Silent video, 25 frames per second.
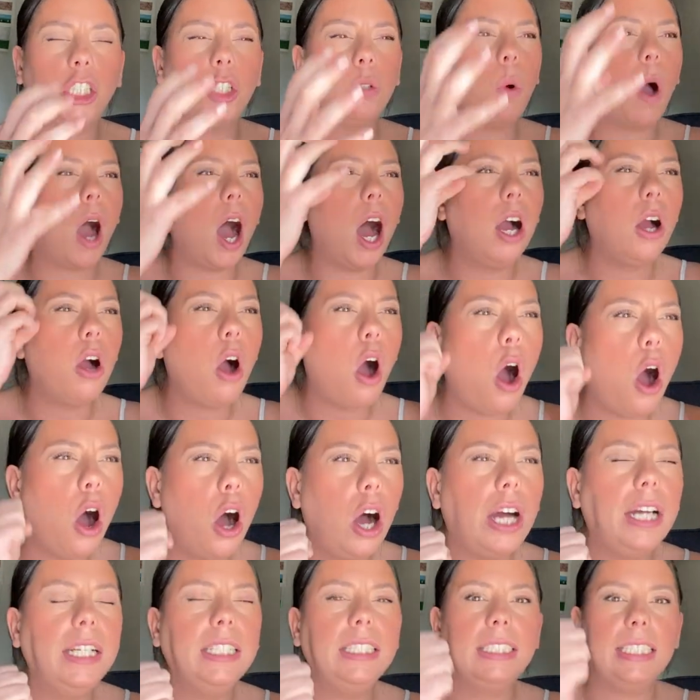you hung
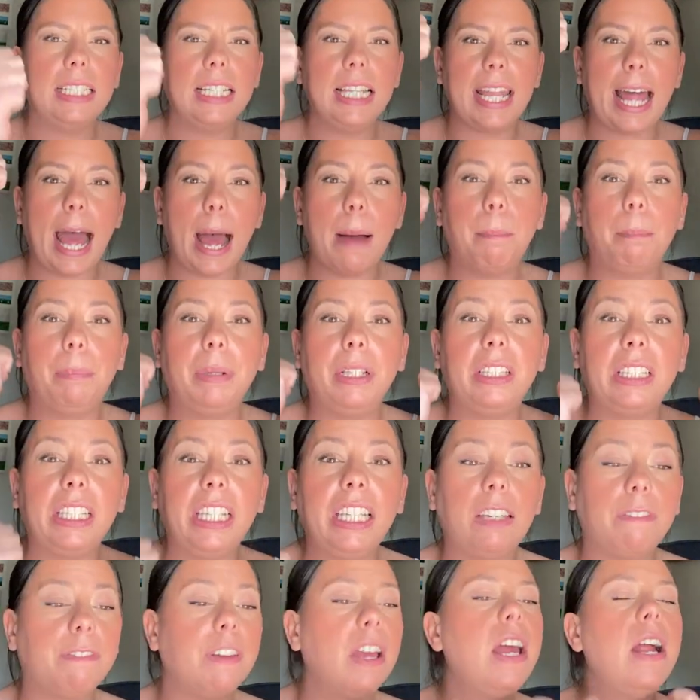on to that
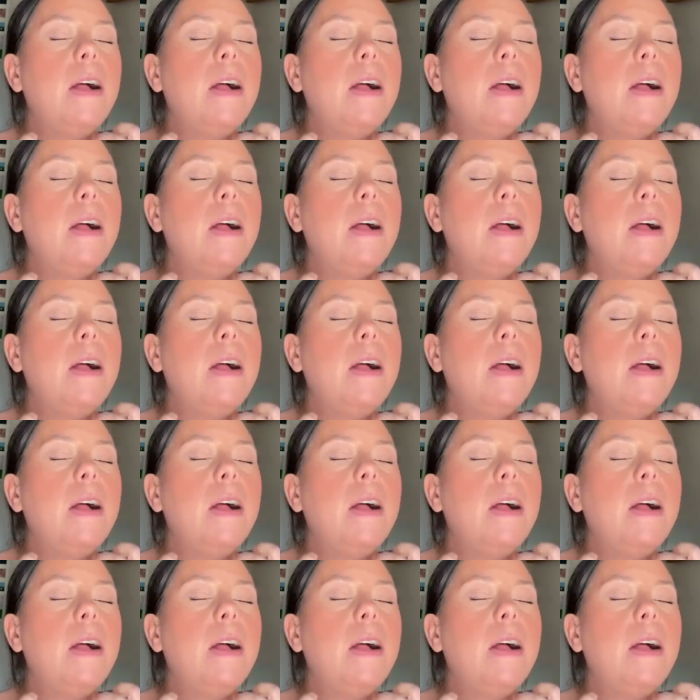belief.